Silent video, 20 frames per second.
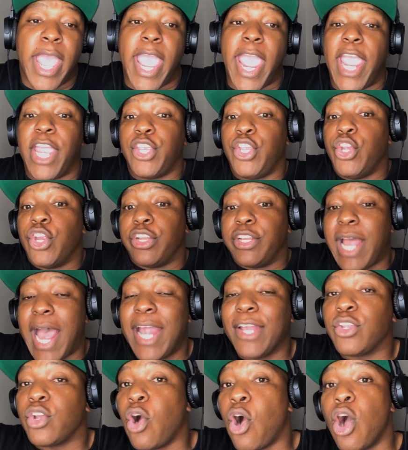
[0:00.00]
and you're
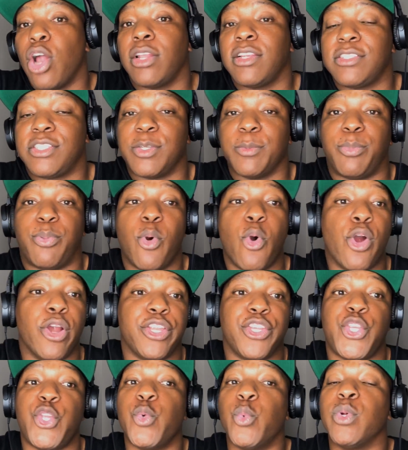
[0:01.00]
not calling
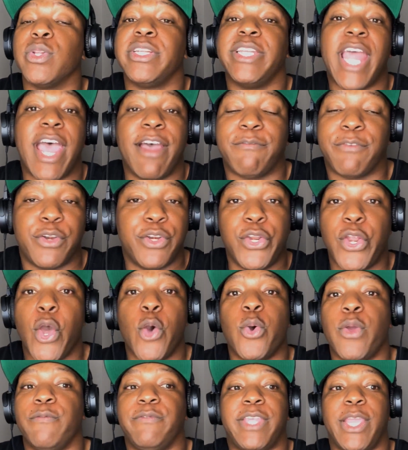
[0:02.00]
support, you will never
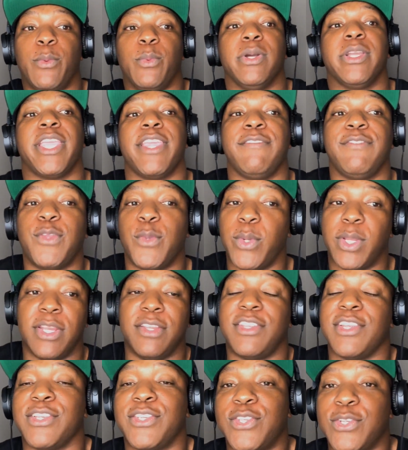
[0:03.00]
know if they will give you an
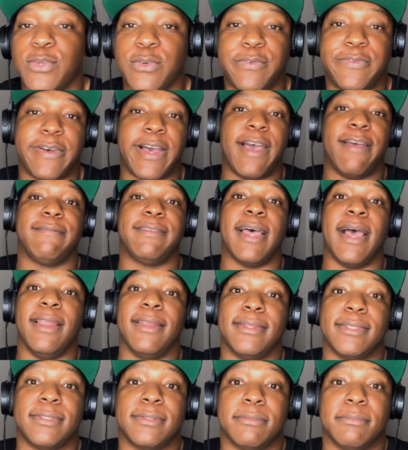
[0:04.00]
additional
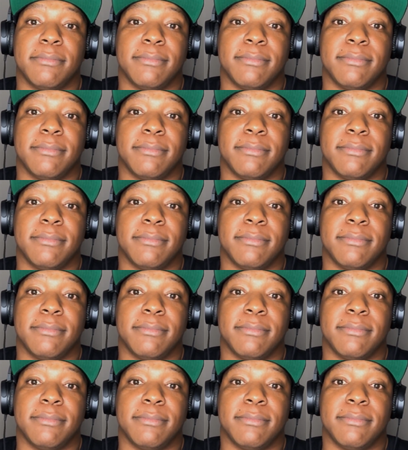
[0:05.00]
$5.